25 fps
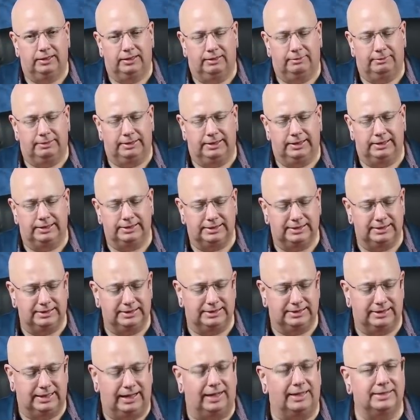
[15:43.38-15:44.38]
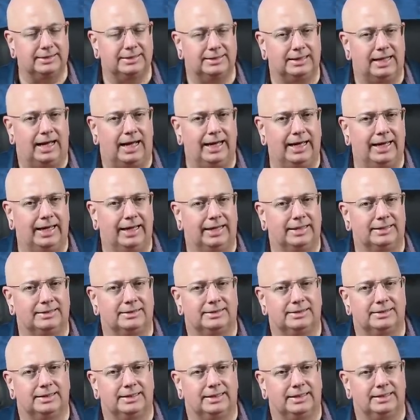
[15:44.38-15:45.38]
I mean, this is not
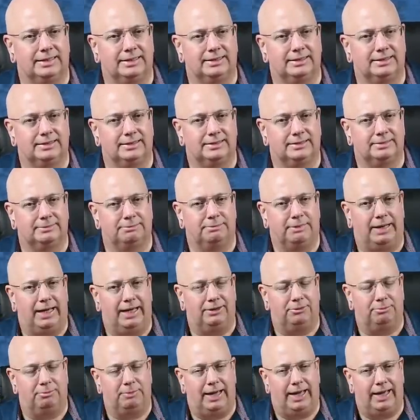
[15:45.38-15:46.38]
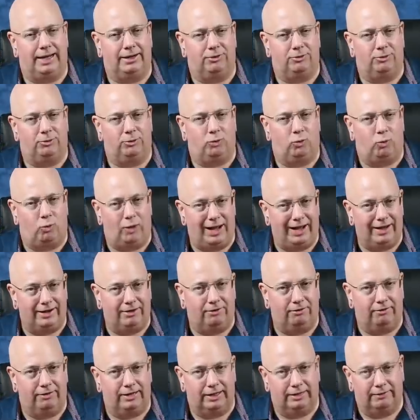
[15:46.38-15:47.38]
science. It is mathematical
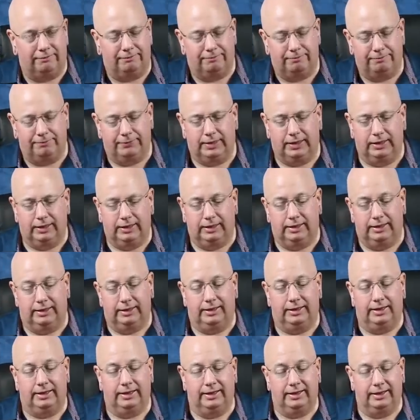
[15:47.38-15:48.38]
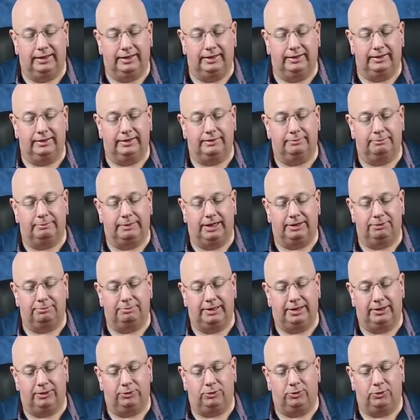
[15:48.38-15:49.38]
quackery. And
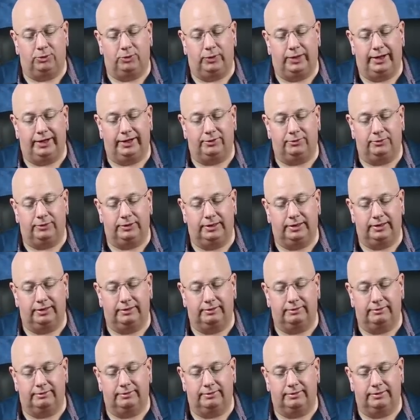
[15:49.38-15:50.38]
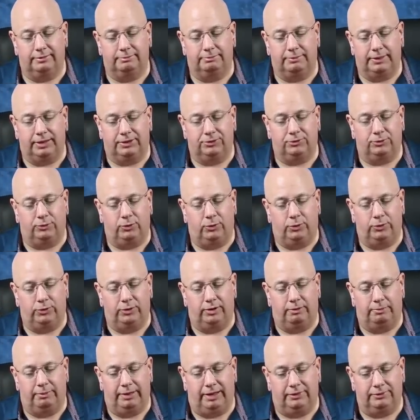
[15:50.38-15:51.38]
mathematical quackery best
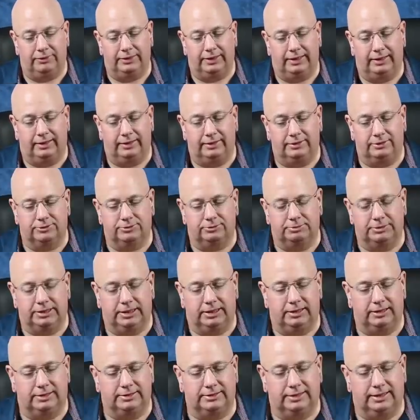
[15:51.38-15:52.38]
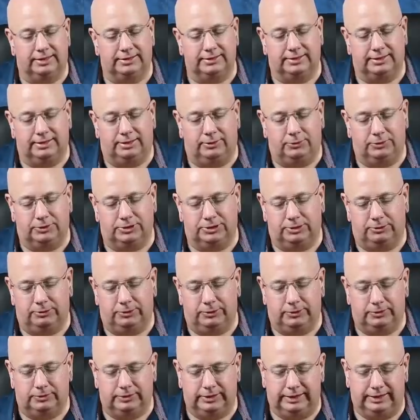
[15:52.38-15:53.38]
quote about that is from Nikola Tesla, which I
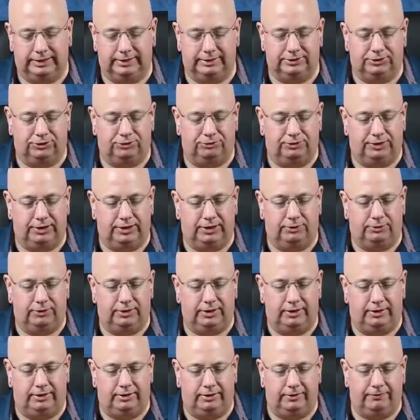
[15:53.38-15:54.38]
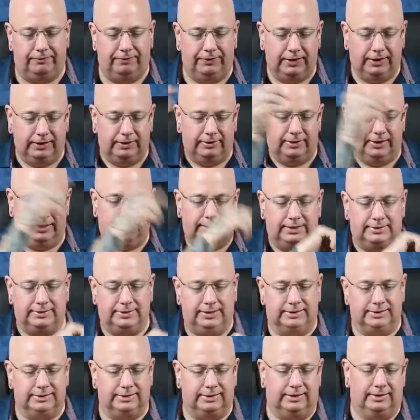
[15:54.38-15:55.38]
will end this video here. Nikola
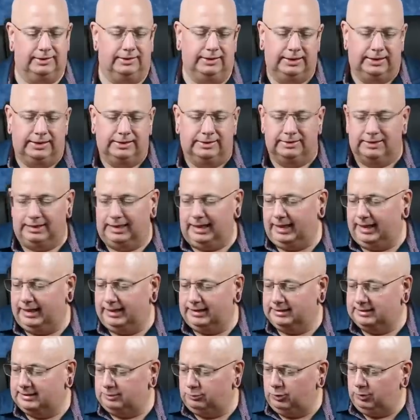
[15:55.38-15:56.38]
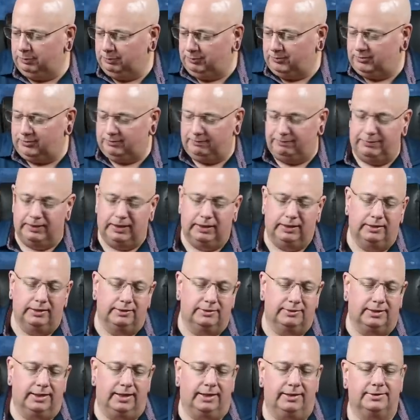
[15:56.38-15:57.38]
Tesla, today's, whoops,
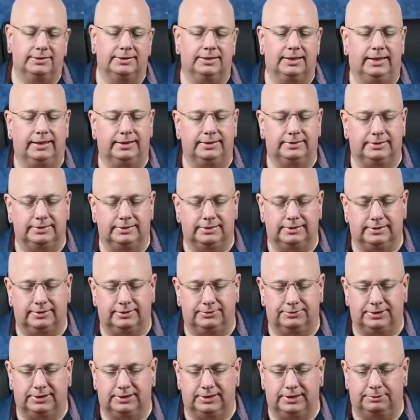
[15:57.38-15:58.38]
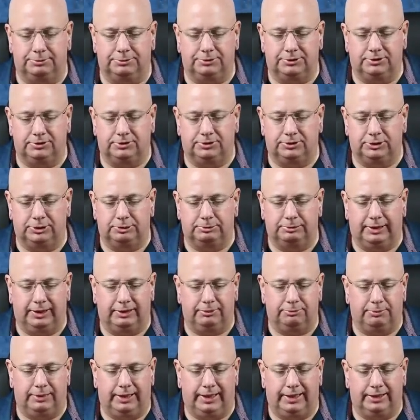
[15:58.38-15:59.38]
today's scientists have substituted
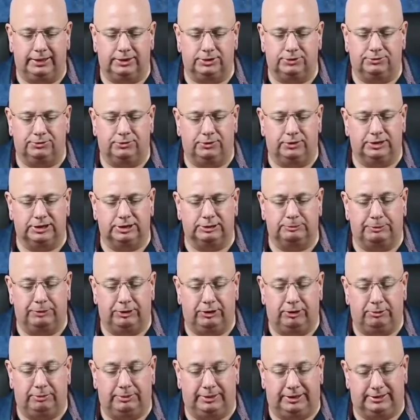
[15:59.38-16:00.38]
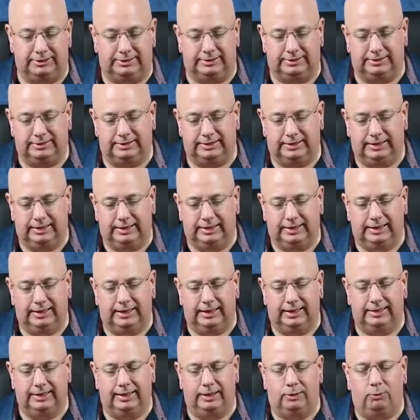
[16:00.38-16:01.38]
mathematics for experiments,
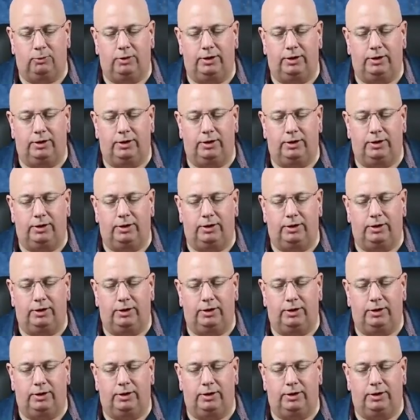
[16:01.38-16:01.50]
and they